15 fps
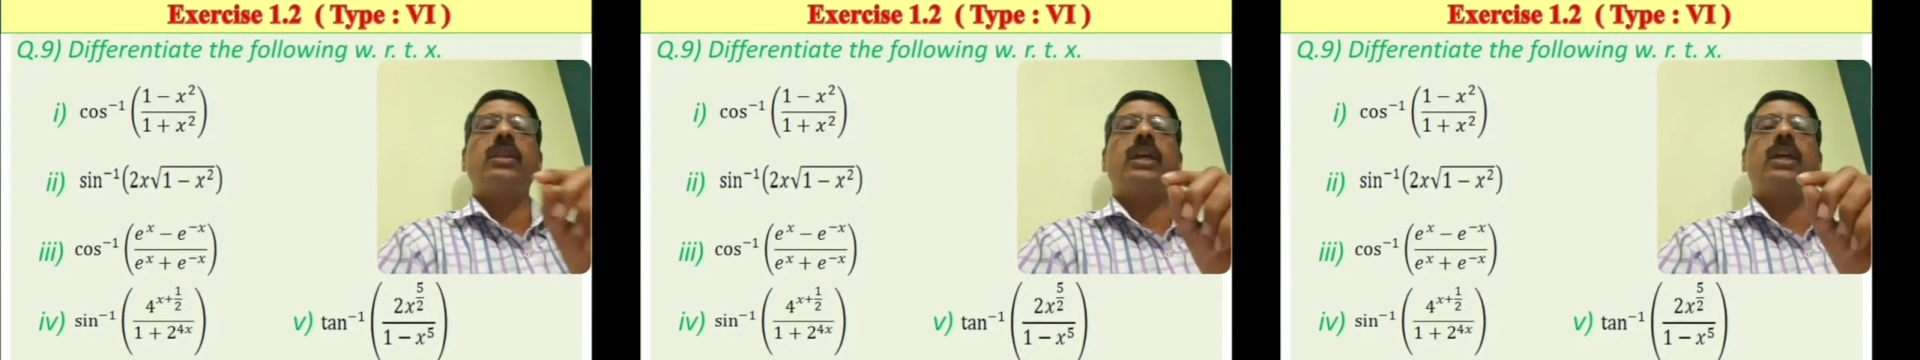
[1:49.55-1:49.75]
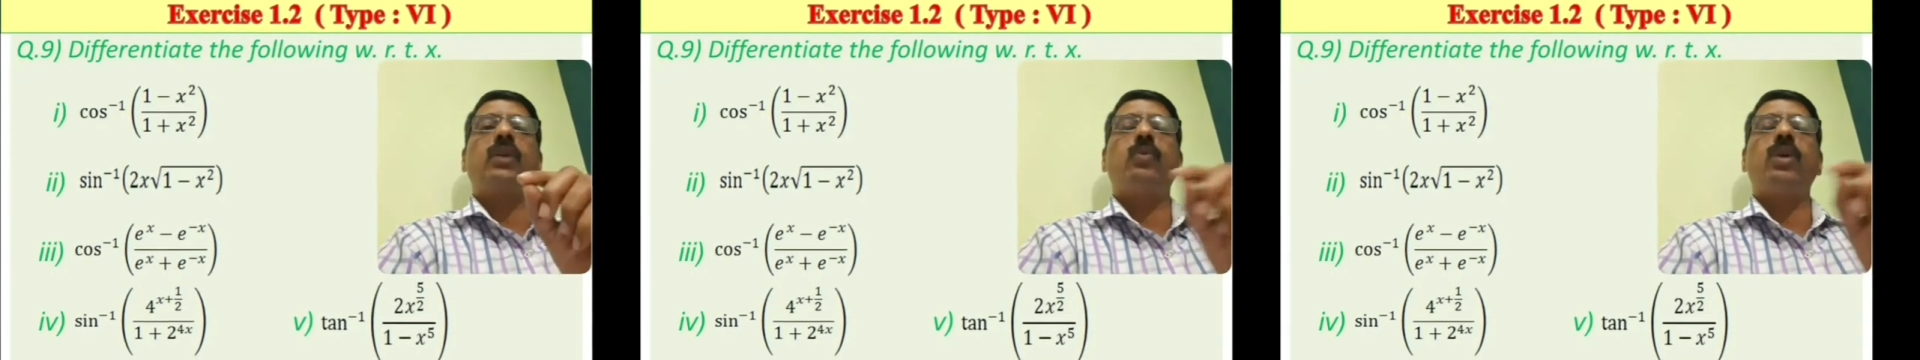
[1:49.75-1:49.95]
the
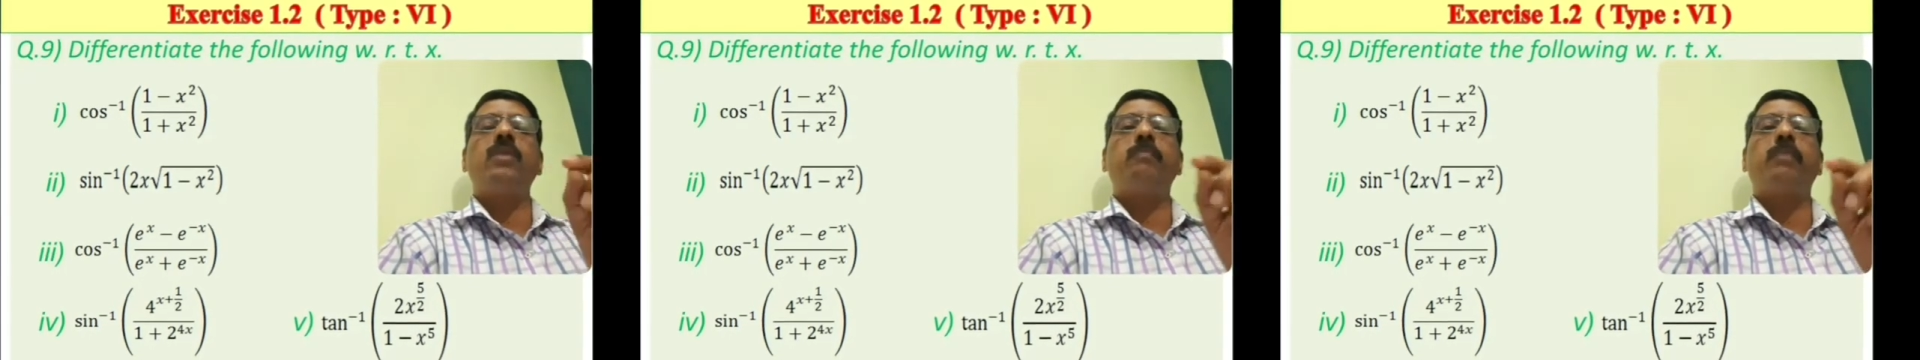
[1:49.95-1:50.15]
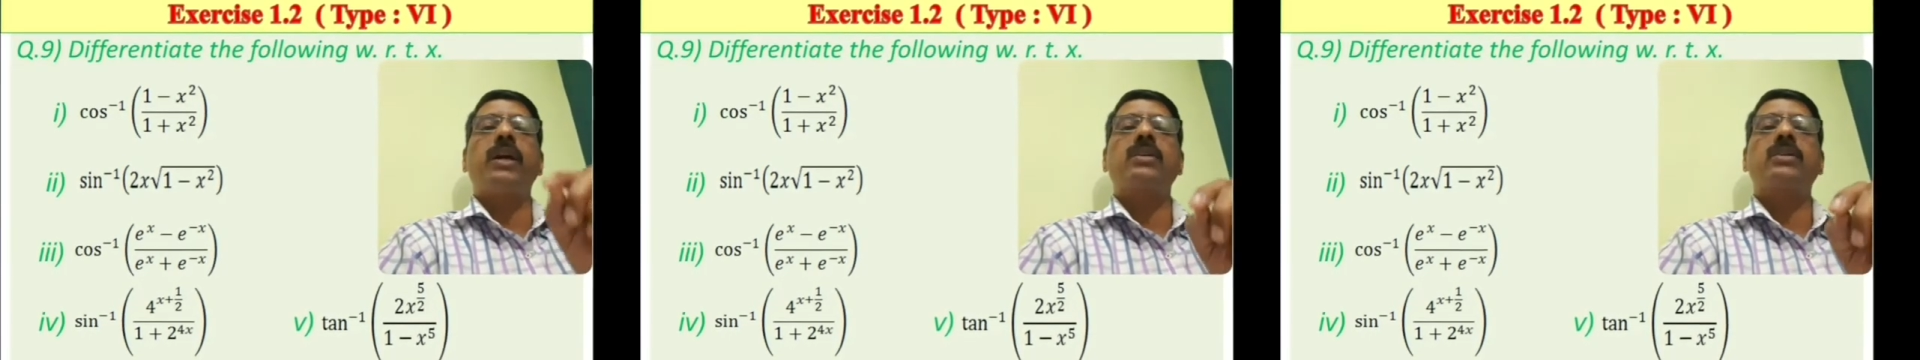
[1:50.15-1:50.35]
given
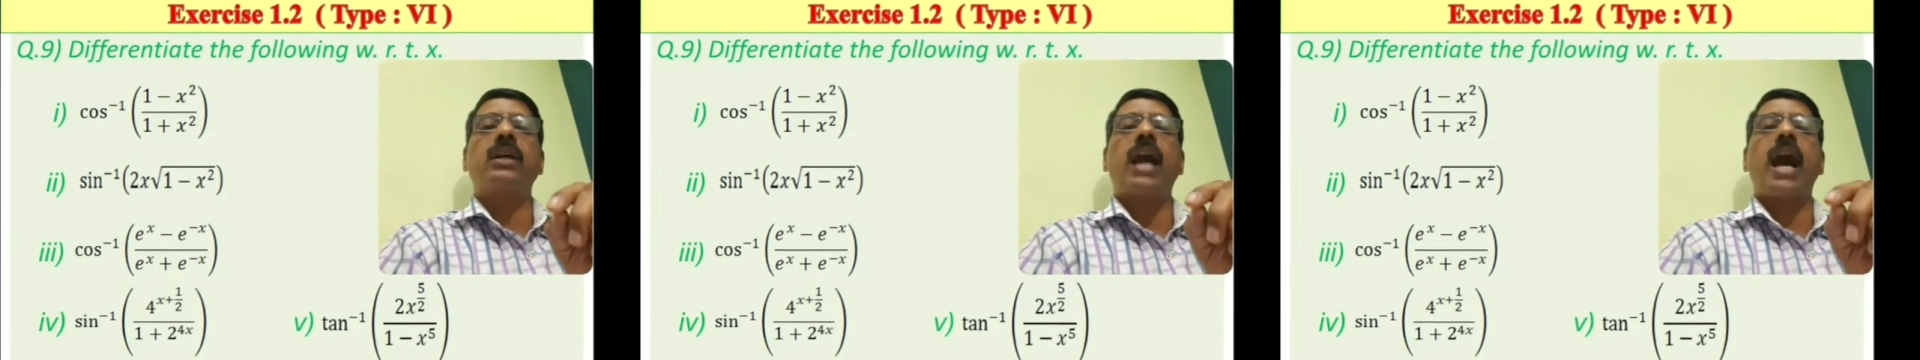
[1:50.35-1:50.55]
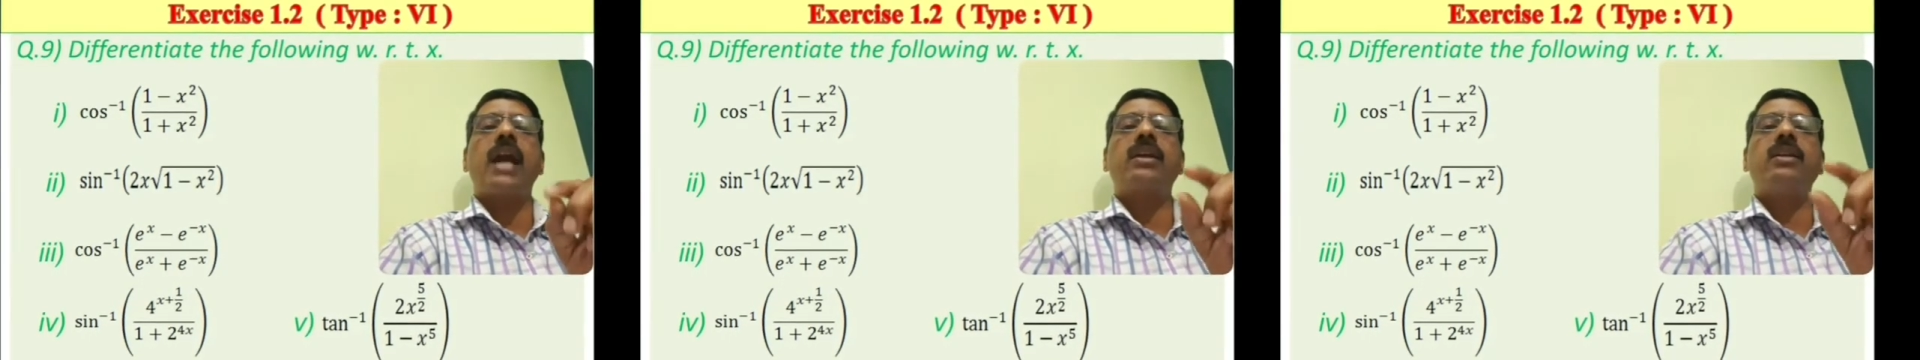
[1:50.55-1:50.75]
function
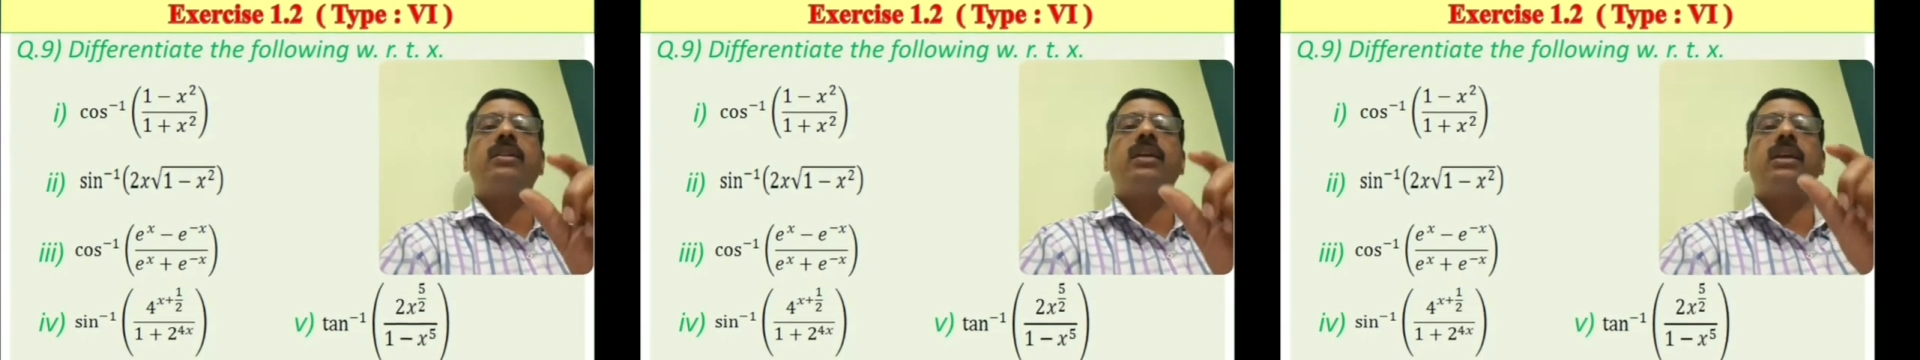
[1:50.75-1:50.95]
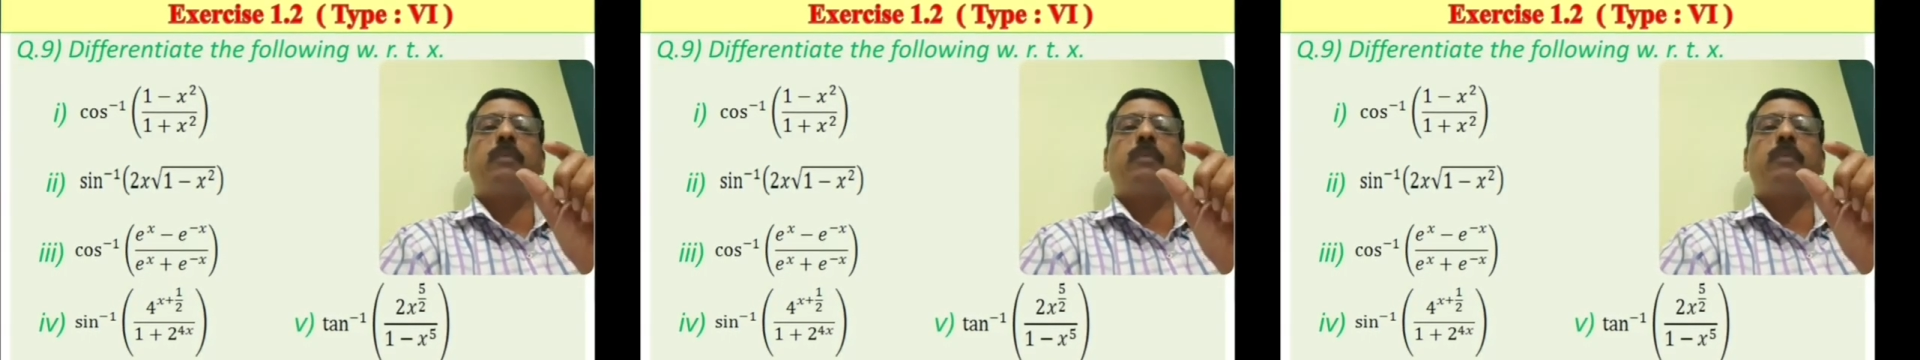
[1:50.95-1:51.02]
are in the